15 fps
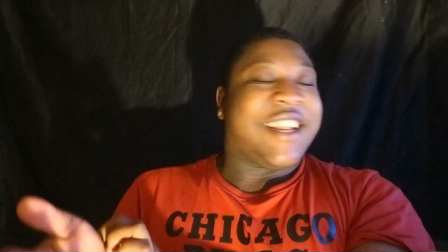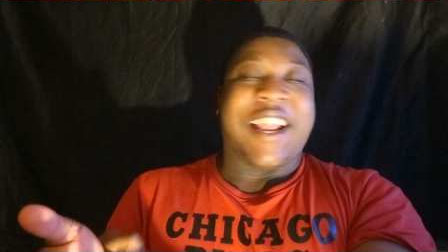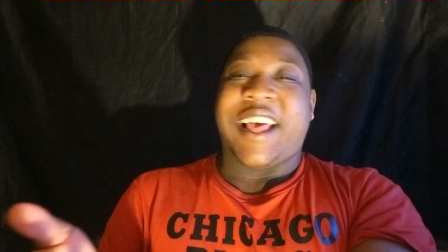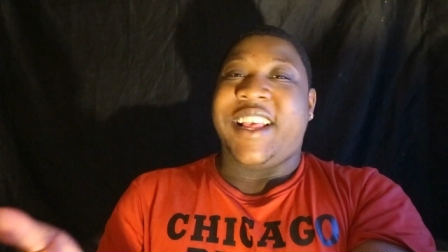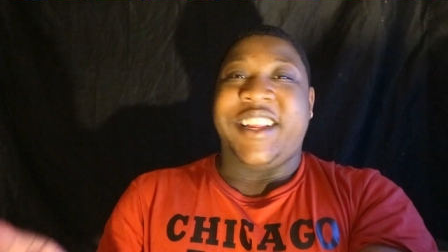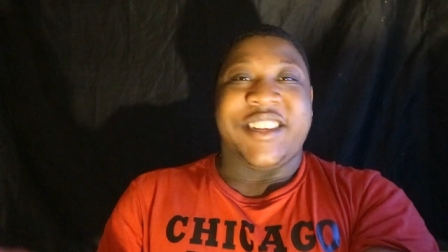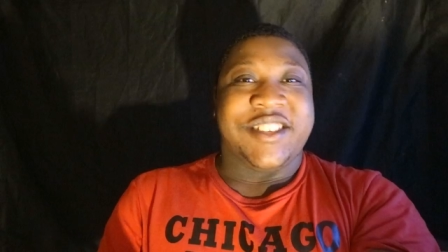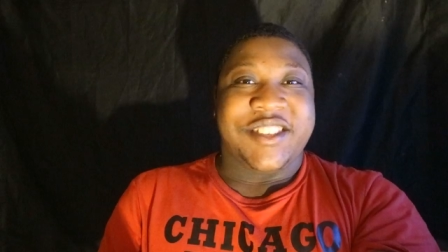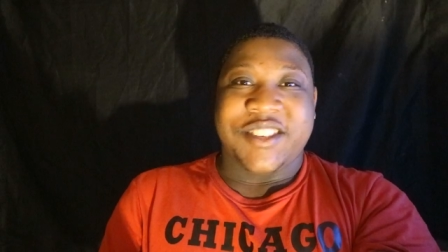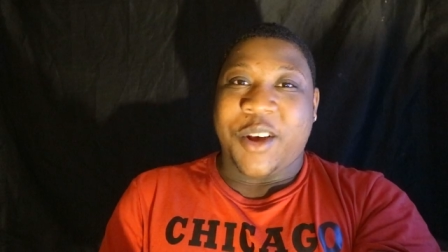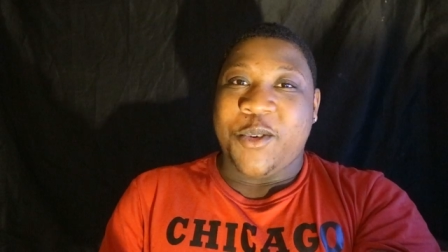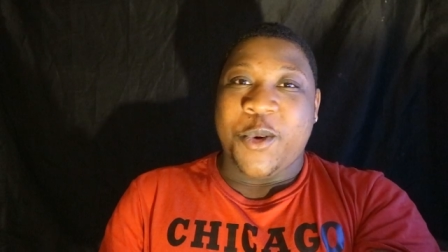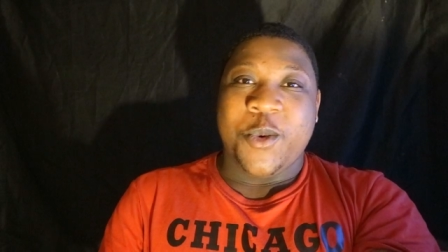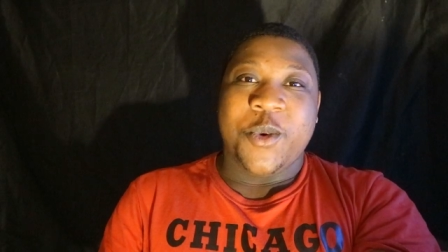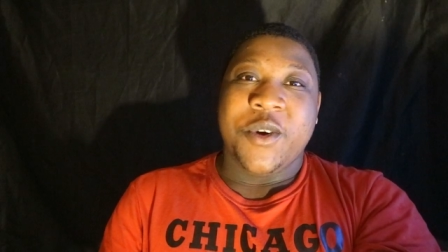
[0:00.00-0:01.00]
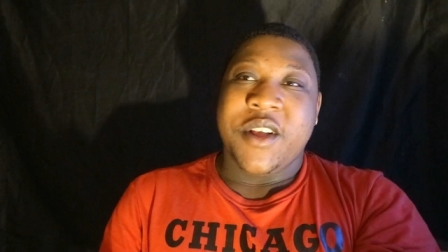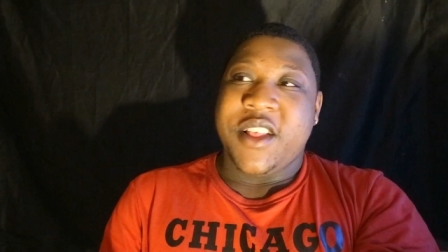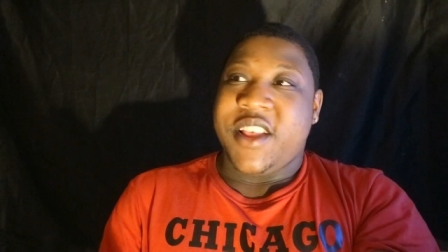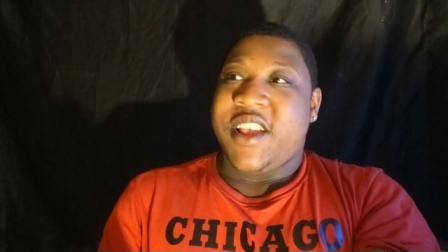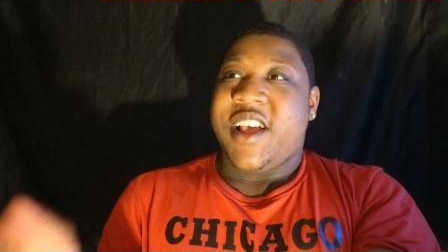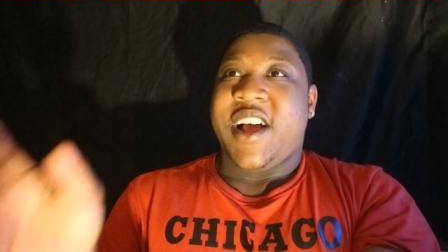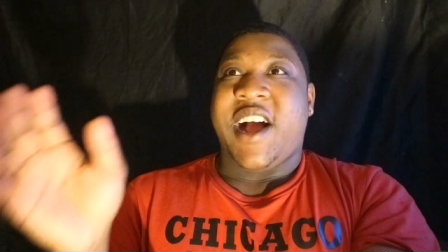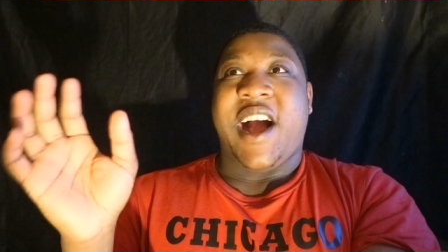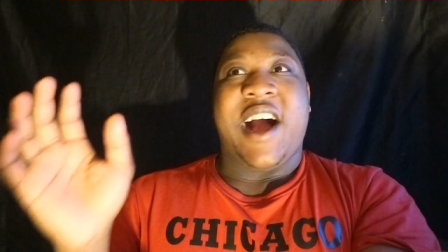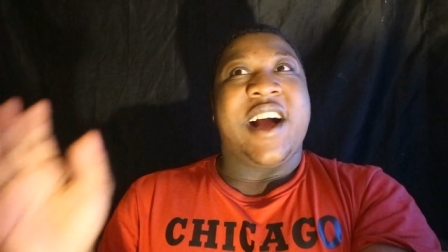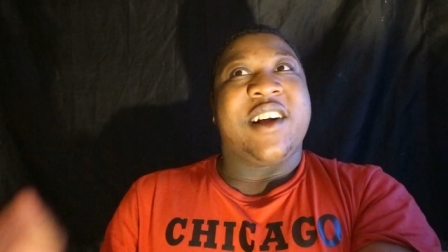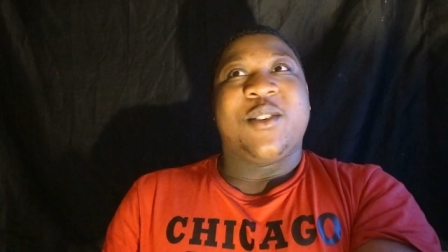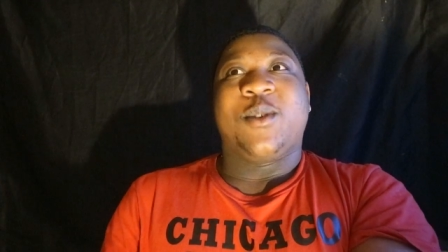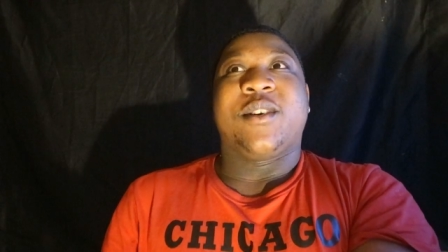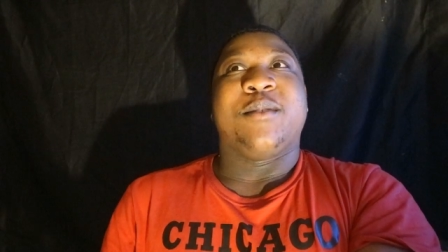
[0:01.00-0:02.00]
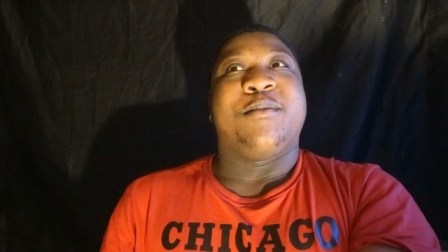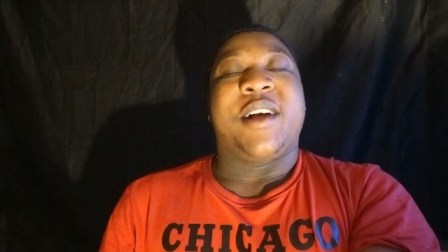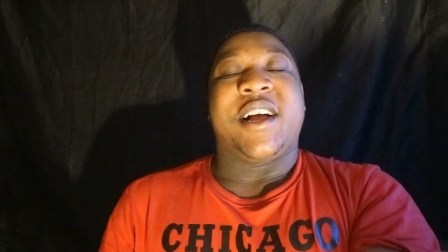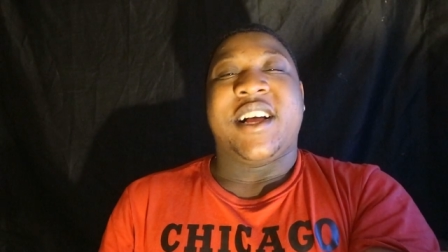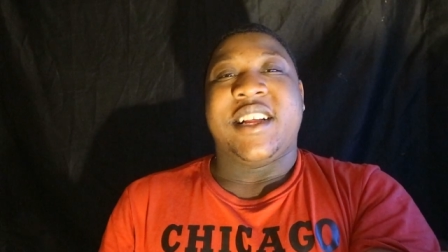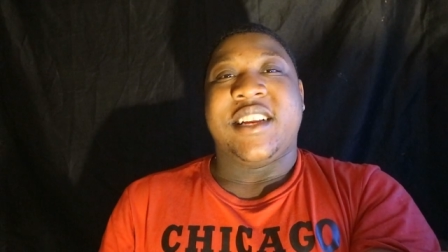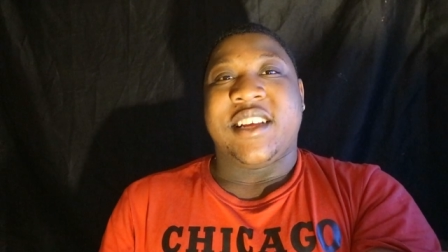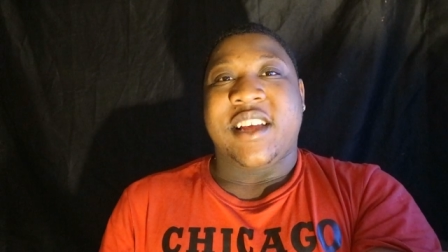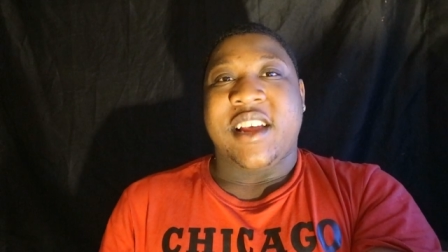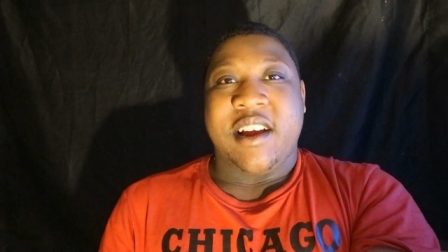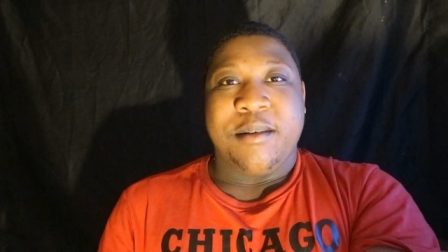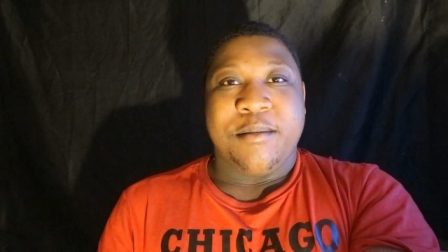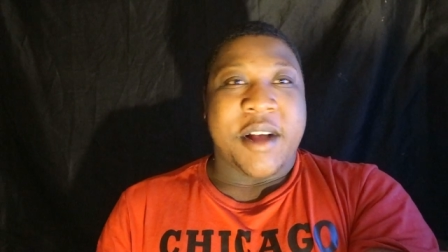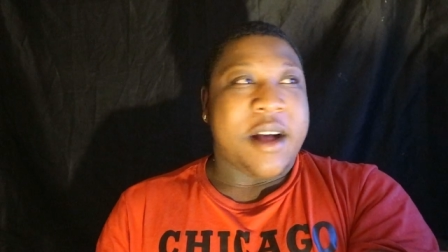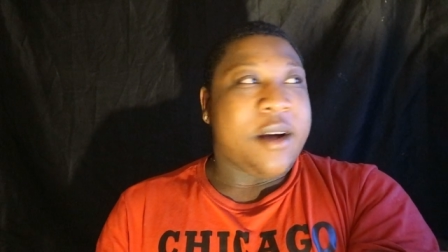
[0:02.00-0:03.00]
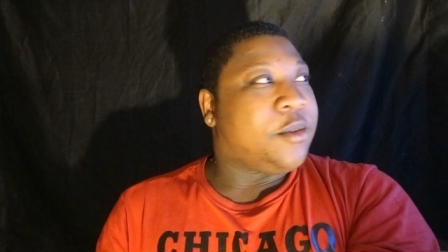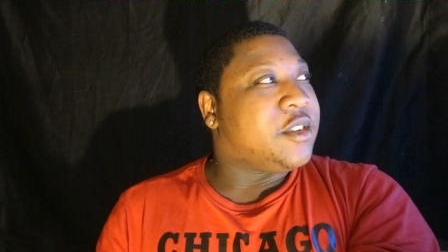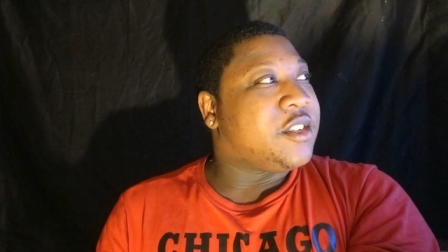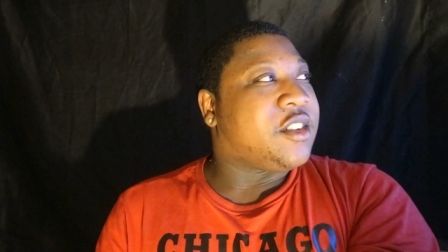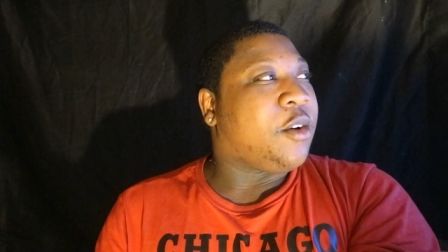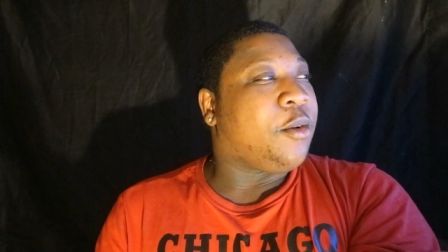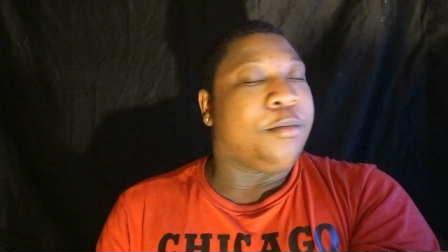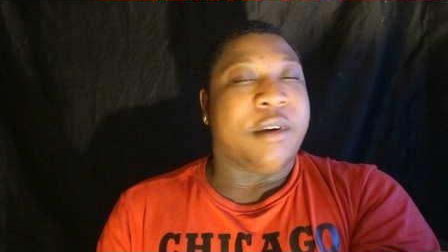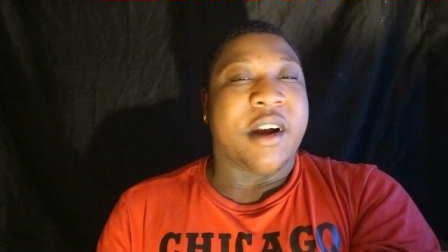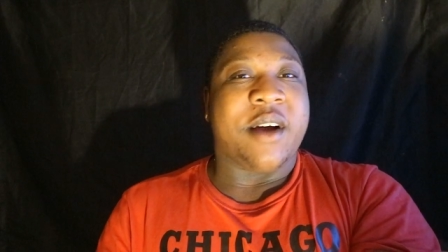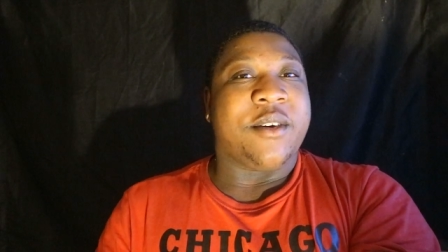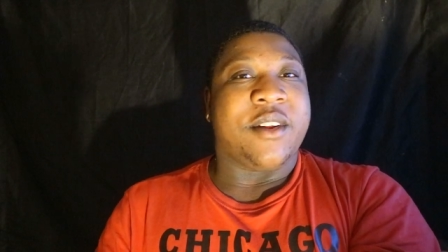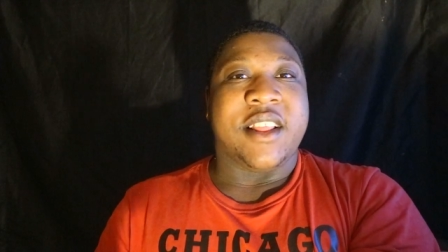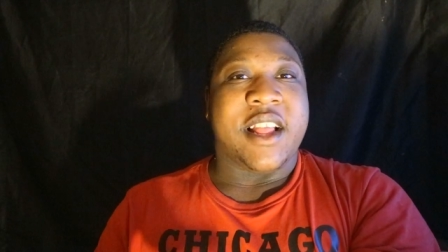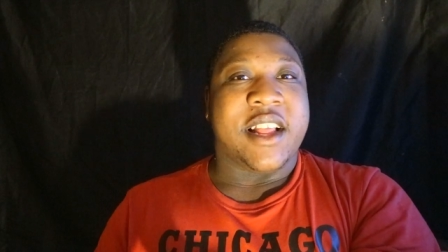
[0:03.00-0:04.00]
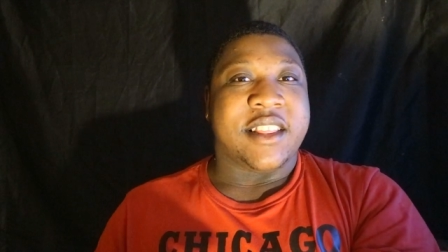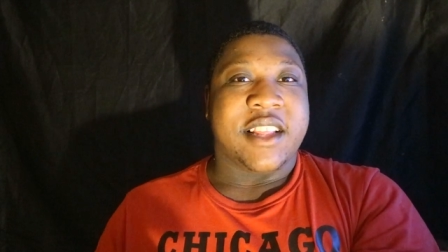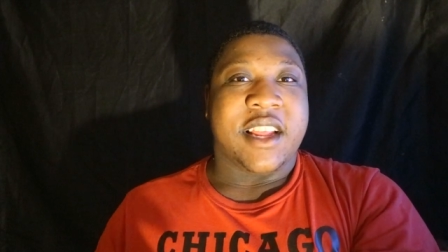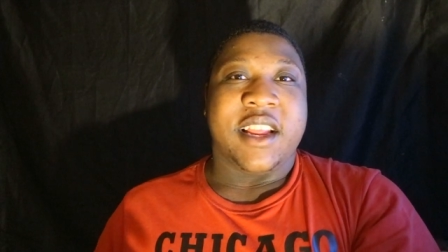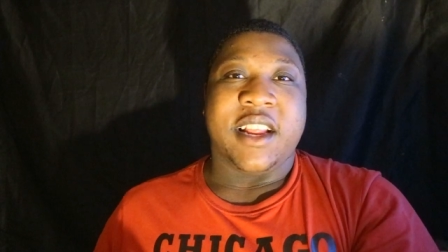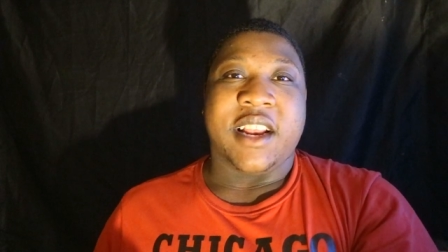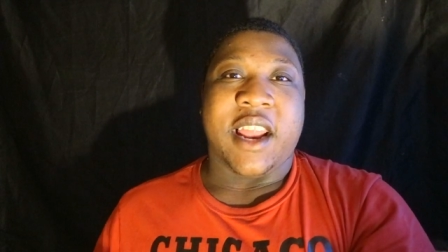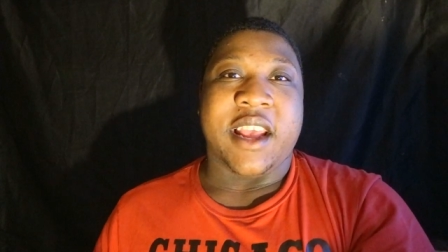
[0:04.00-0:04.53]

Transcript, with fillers: like so awkward behind the camera. I was so proud of that thing.